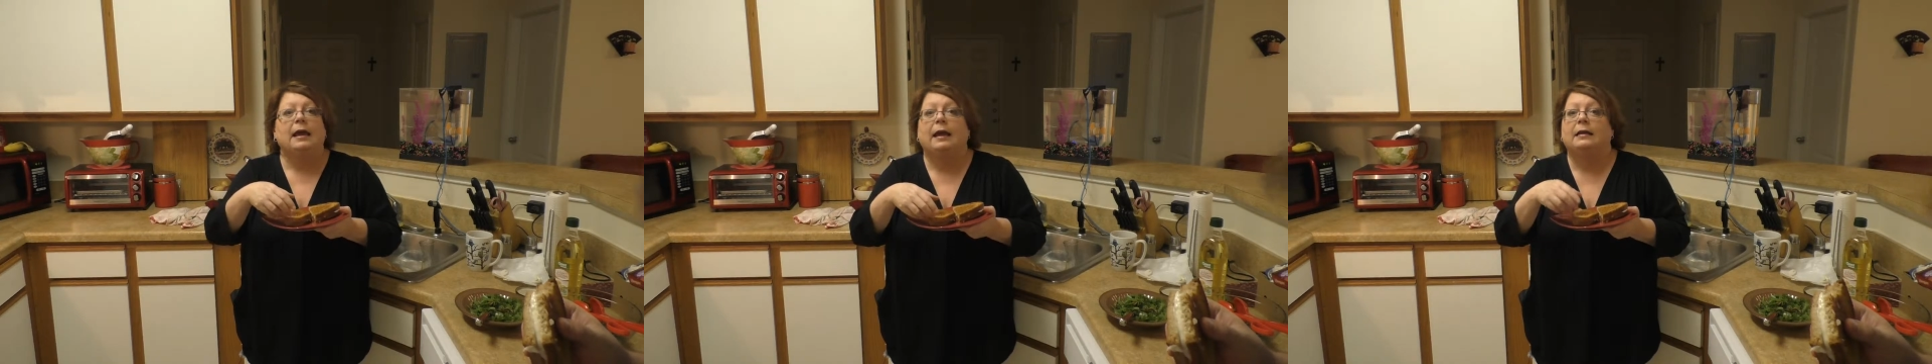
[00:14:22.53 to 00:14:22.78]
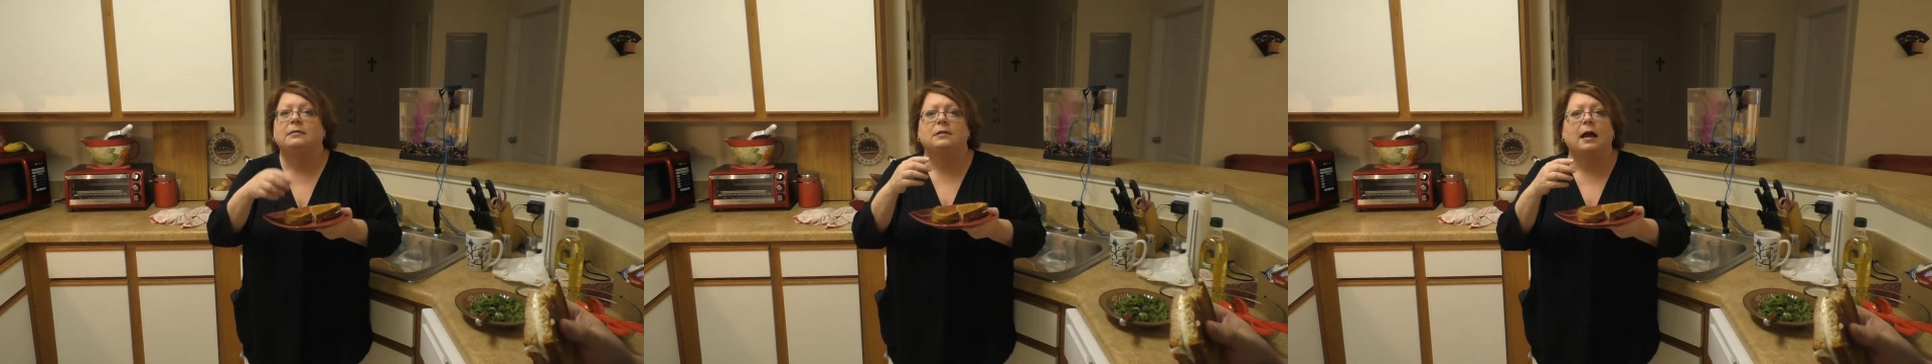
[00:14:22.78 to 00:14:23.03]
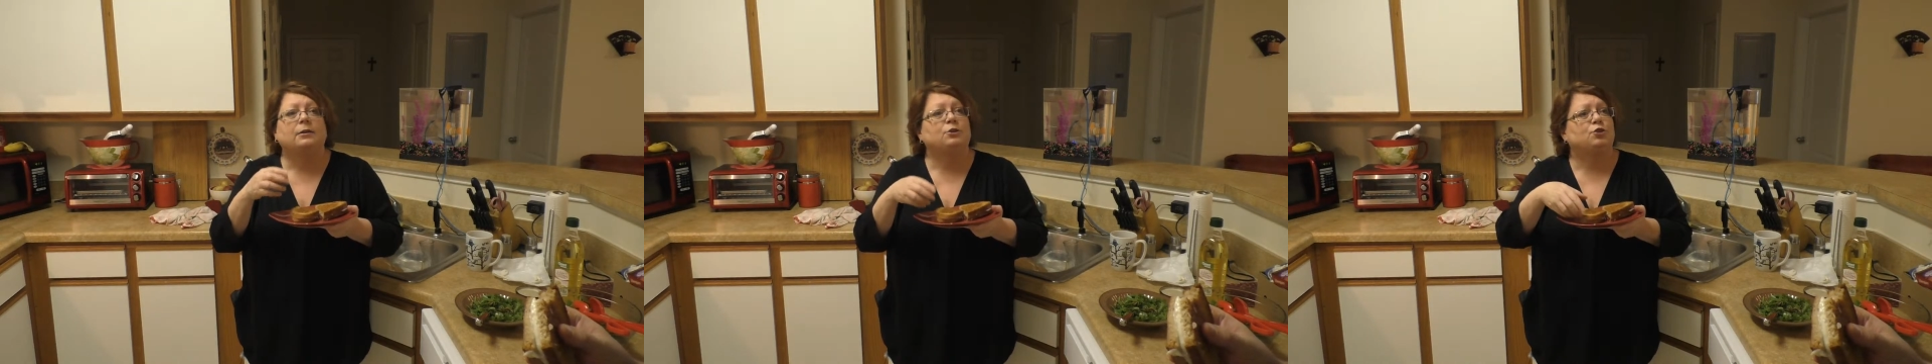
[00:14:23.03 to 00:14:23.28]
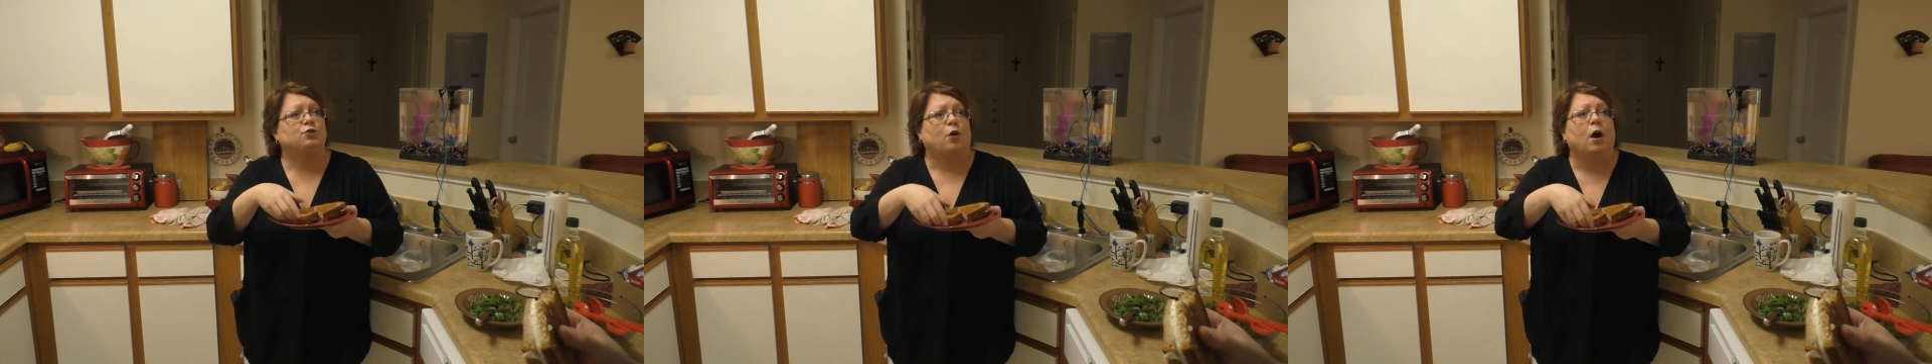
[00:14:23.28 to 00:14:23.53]
It's not a
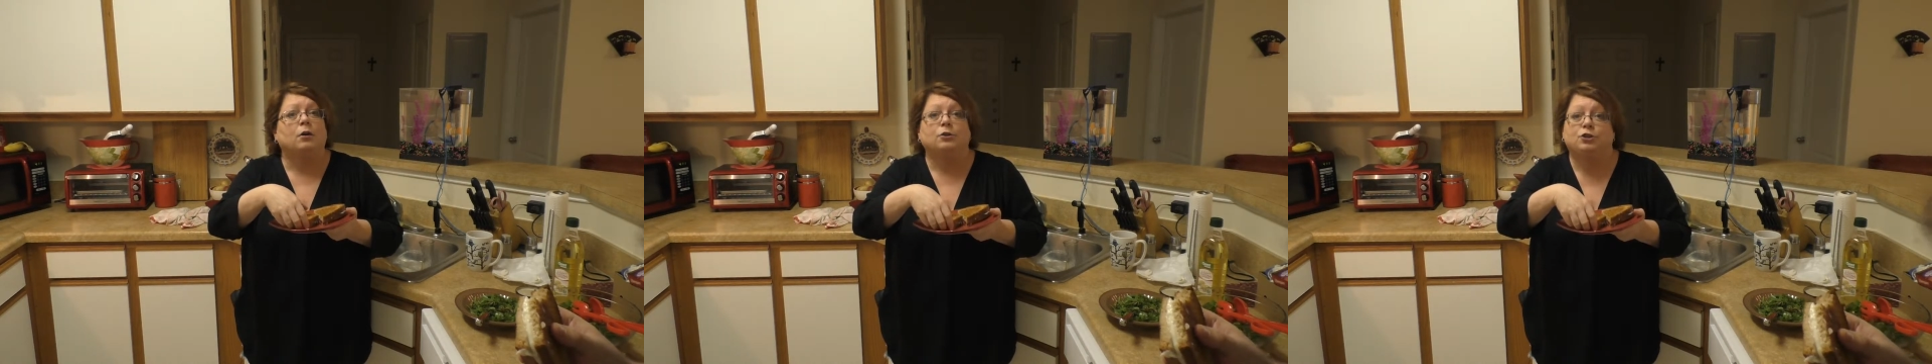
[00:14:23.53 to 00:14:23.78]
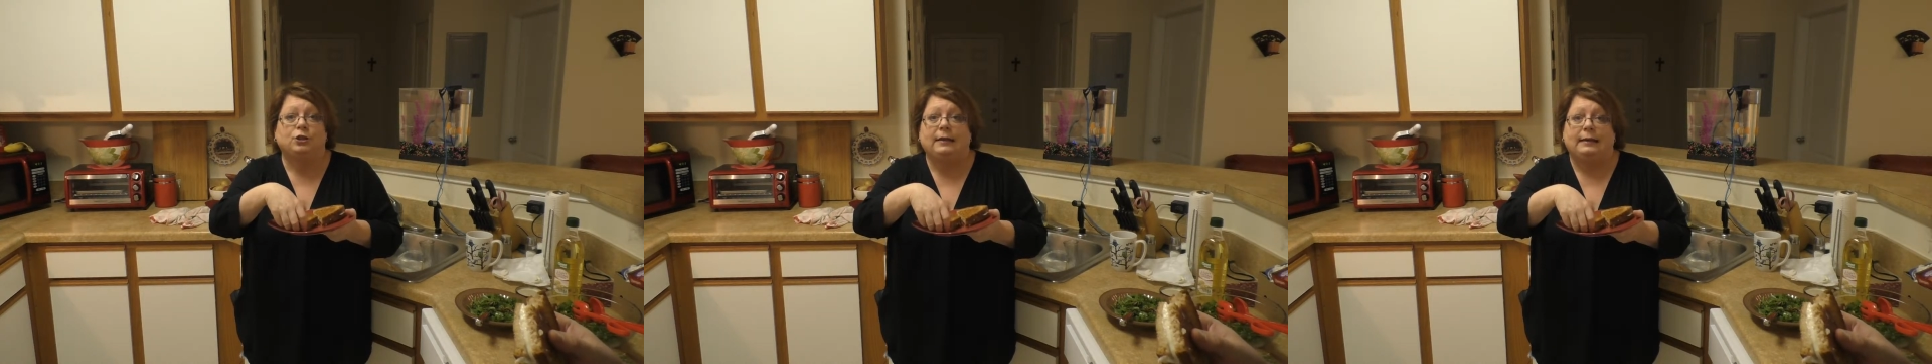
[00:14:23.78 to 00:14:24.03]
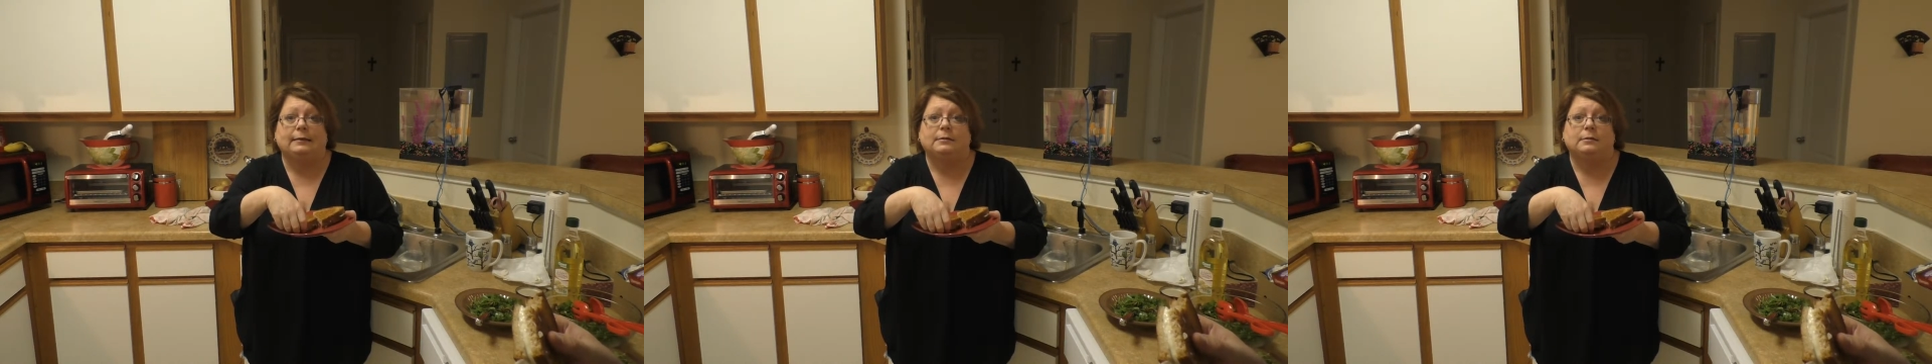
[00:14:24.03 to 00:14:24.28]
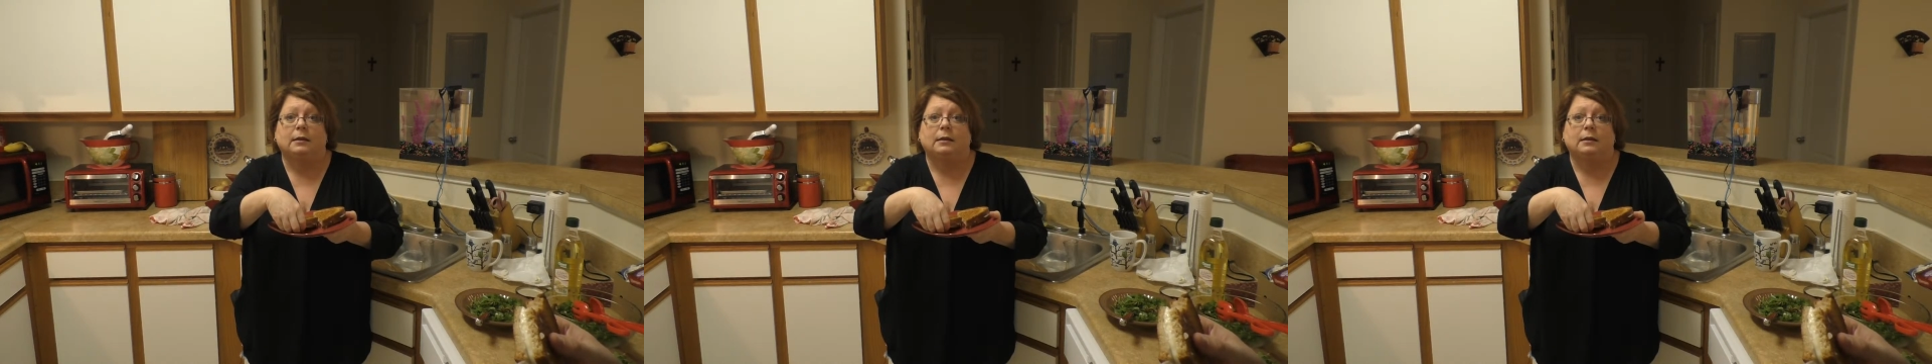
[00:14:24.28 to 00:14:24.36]
strong cheese.